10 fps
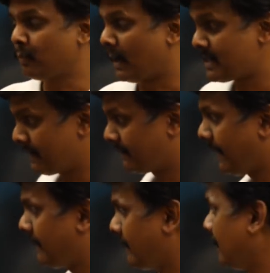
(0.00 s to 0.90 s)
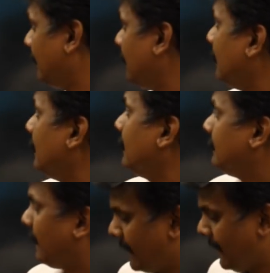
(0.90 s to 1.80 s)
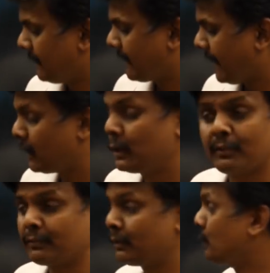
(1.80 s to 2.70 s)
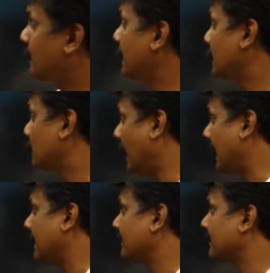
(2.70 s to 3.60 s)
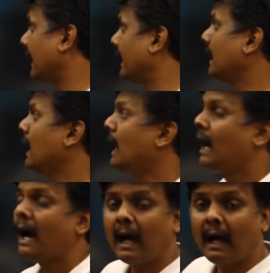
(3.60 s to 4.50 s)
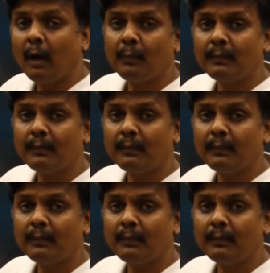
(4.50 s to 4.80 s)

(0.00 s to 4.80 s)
what's the trick? The real trick is you need to understand how